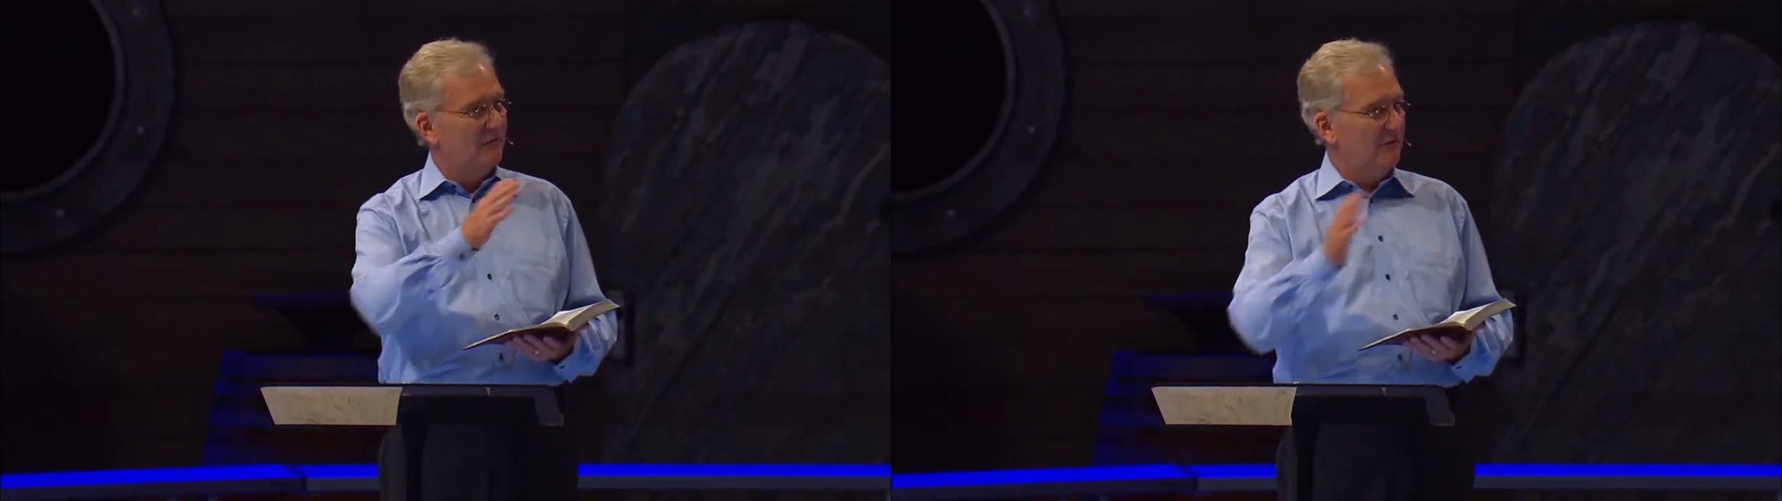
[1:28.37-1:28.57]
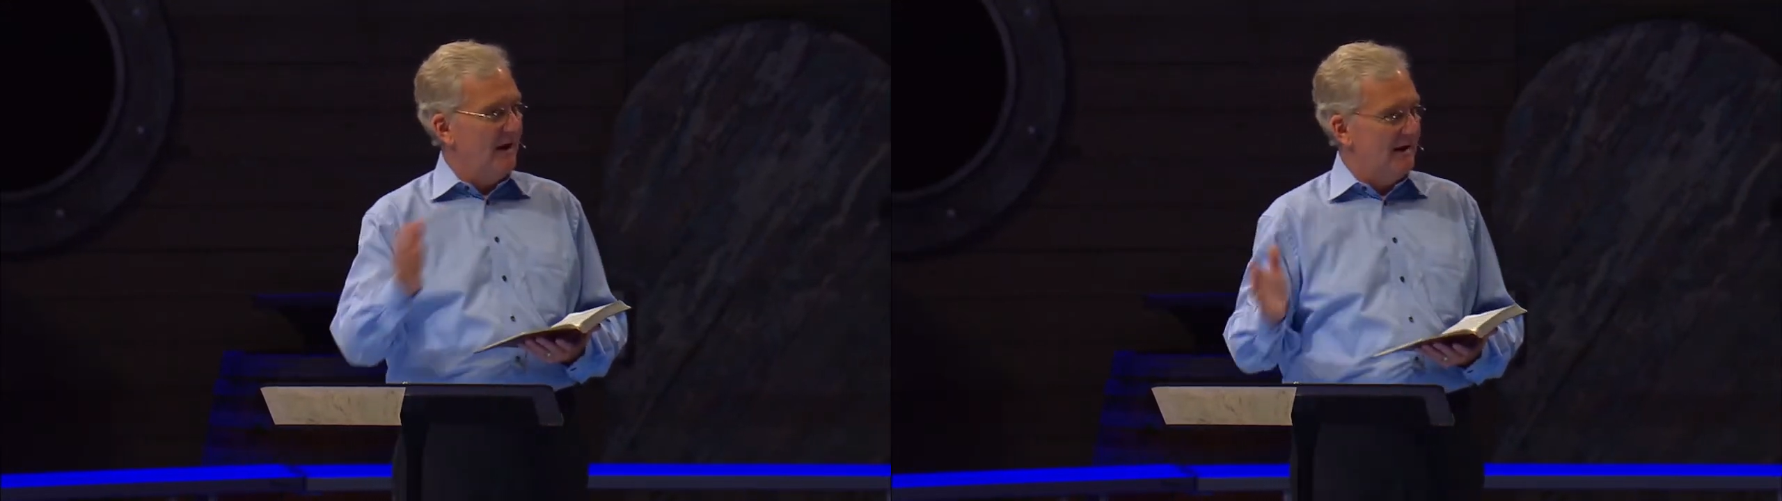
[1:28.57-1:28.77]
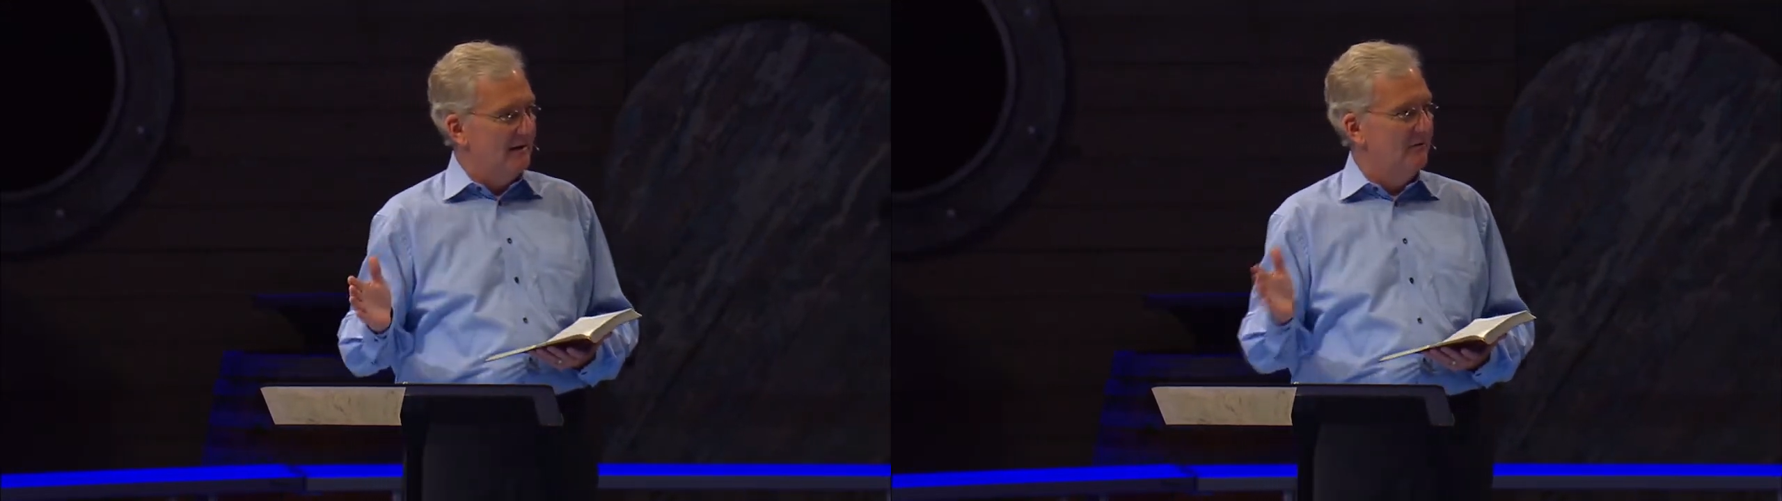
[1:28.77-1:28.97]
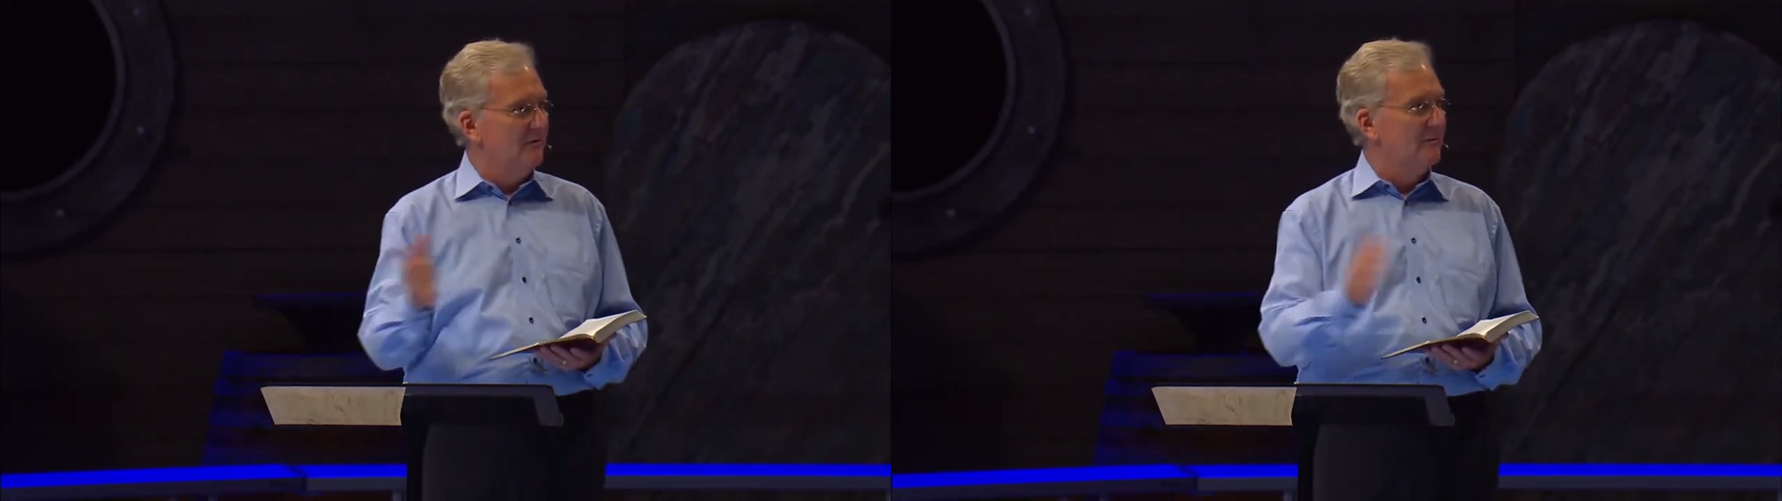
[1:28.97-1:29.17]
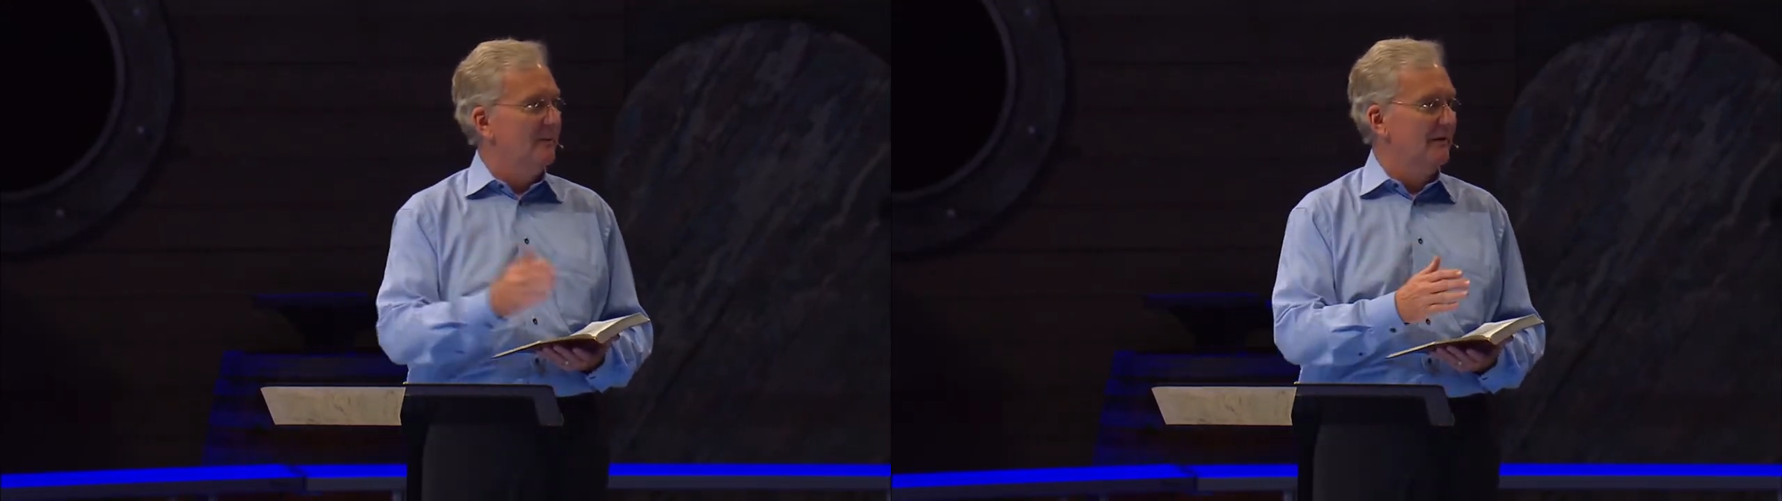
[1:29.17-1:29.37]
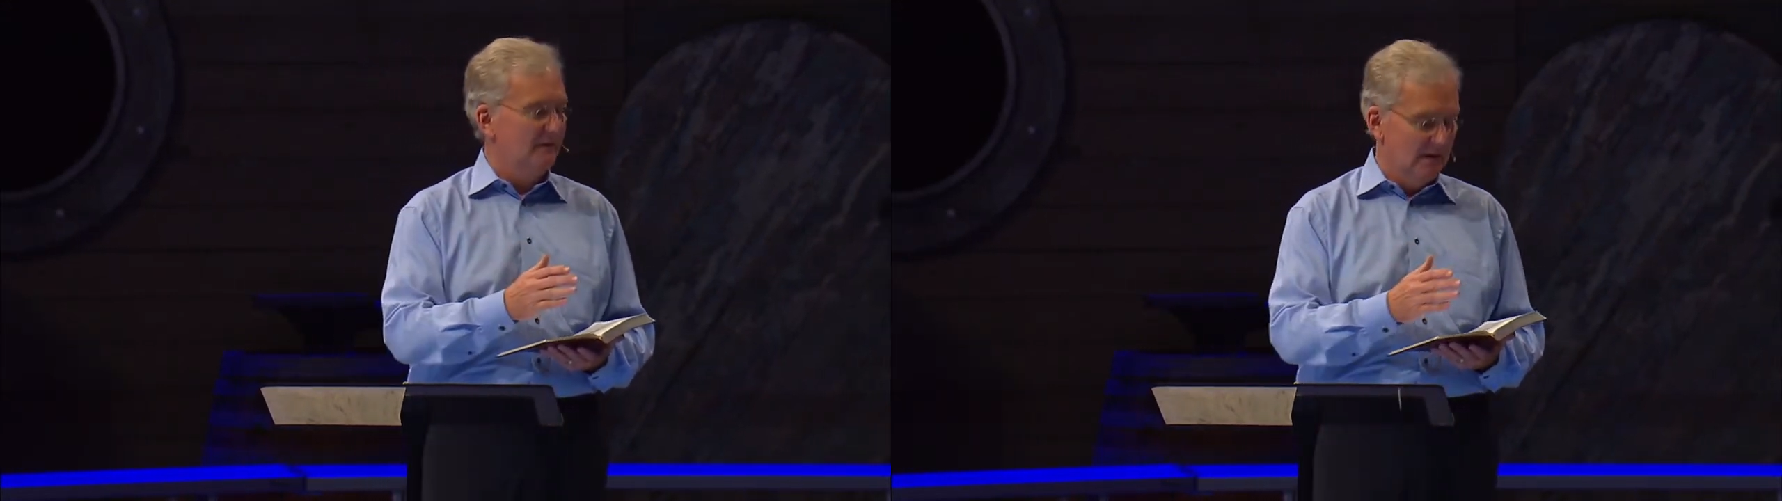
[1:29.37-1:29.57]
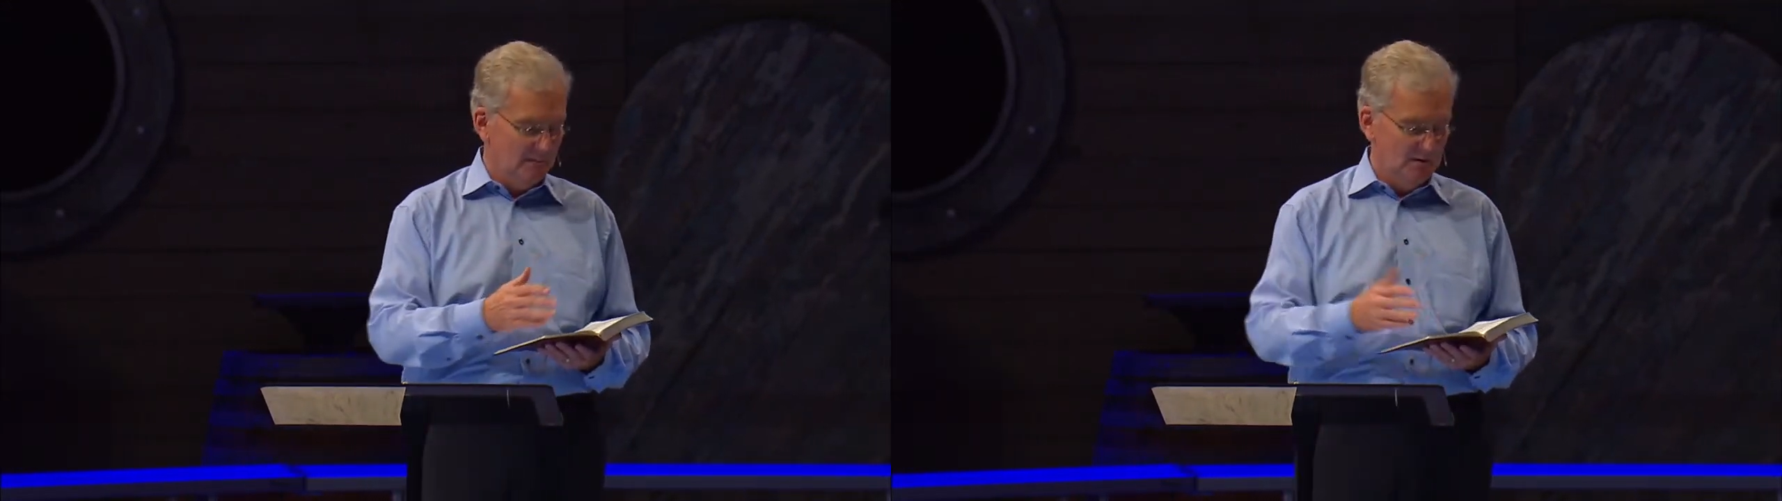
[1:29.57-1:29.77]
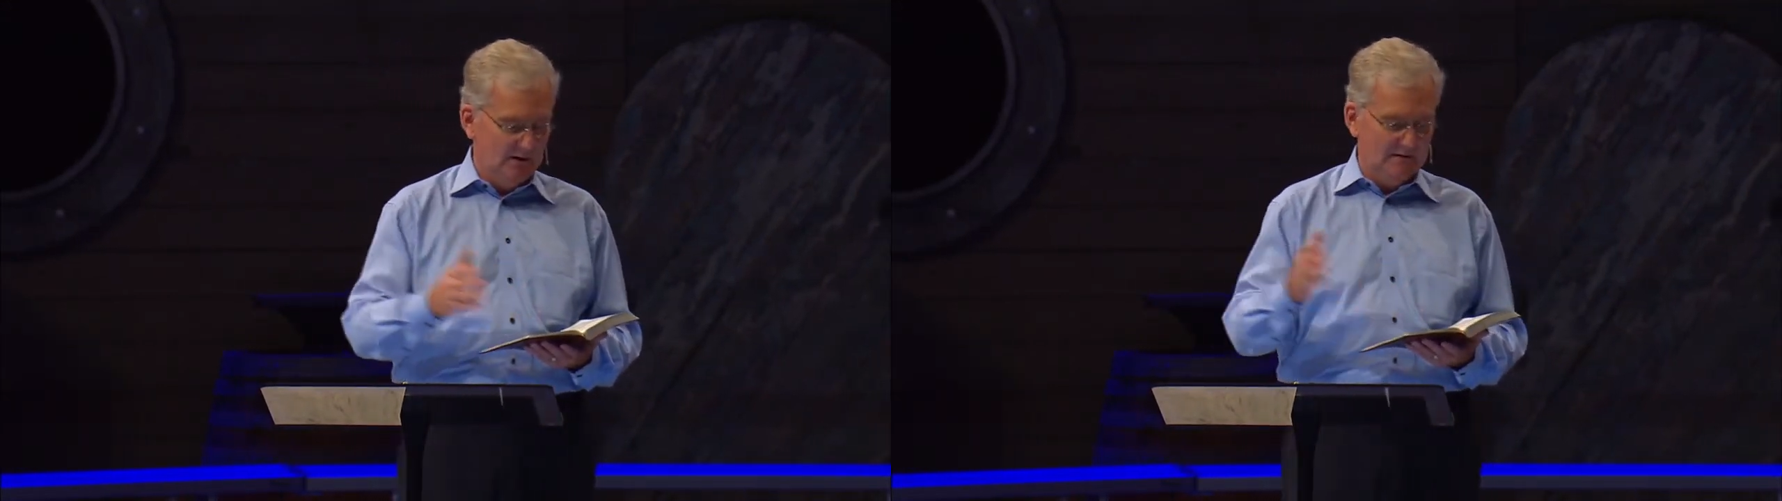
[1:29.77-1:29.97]
changed by the time
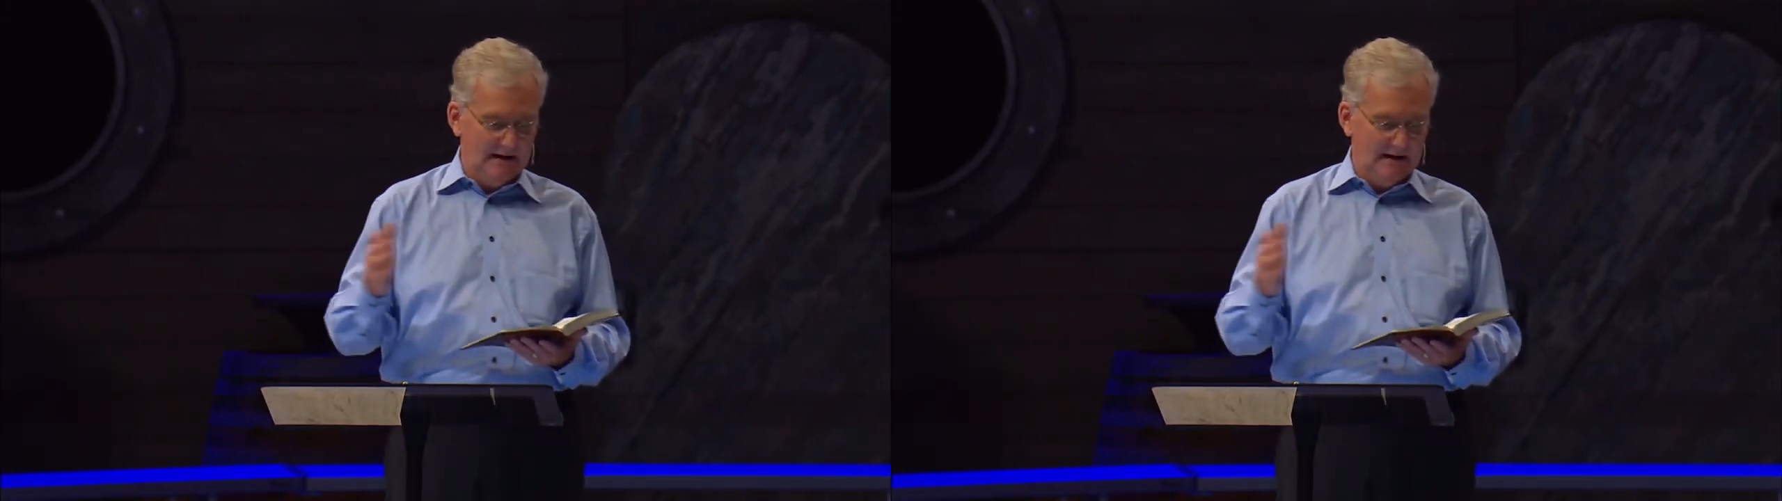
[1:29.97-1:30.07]
you get